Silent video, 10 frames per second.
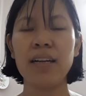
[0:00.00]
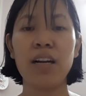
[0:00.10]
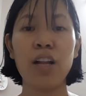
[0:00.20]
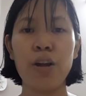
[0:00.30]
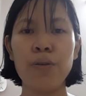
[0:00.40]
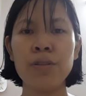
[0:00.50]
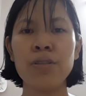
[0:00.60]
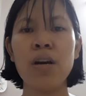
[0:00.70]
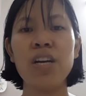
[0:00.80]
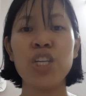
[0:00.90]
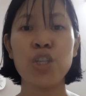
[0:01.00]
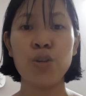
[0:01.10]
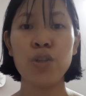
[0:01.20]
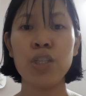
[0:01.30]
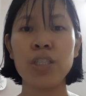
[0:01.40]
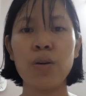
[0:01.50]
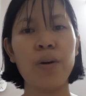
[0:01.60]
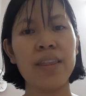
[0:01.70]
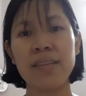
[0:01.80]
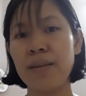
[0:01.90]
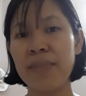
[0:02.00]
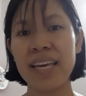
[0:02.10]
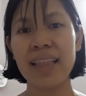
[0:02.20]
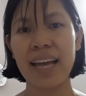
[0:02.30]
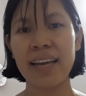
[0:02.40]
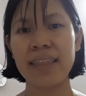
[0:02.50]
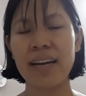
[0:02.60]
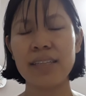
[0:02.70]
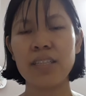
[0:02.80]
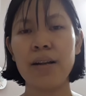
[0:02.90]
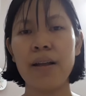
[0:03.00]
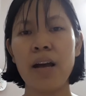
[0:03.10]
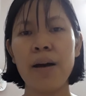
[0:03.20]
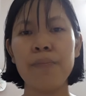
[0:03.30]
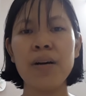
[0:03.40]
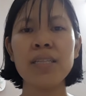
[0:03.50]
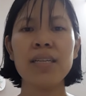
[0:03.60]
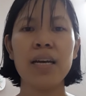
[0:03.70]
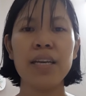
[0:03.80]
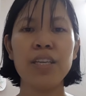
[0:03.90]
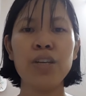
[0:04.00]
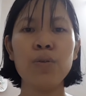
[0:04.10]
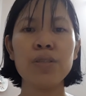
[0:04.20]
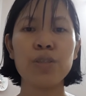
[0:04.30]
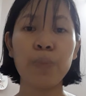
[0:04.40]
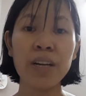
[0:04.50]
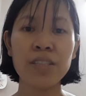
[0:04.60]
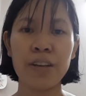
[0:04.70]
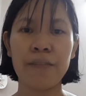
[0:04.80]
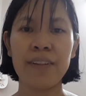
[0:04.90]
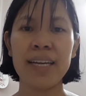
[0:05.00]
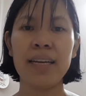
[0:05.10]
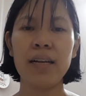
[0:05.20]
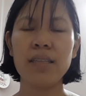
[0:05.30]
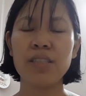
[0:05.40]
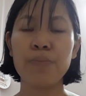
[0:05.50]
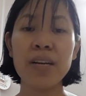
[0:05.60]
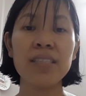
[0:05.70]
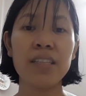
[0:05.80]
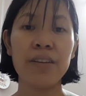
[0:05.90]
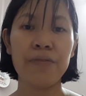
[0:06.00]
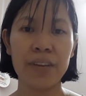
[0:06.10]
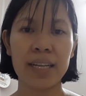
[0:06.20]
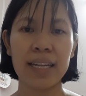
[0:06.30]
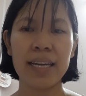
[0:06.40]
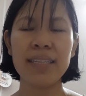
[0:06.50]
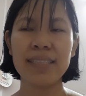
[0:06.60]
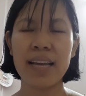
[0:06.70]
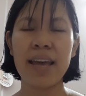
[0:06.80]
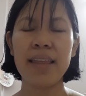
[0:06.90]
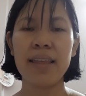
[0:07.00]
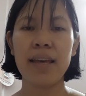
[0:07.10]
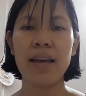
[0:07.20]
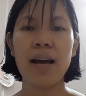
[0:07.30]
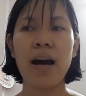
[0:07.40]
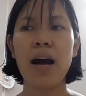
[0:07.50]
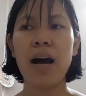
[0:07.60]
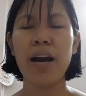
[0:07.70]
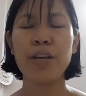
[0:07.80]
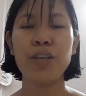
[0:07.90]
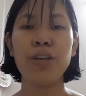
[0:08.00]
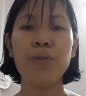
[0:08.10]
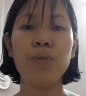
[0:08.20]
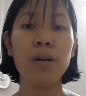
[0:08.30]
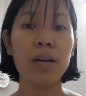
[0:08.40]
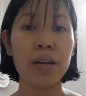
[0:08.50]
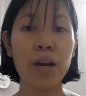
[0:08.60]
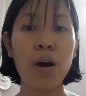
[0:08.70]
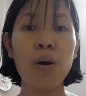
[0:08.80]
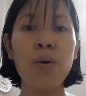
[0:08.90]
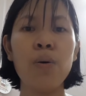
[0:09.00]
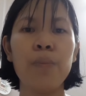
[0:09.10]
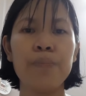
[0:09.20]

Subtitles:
clothes, shoes, or something like that. But you specifically say you go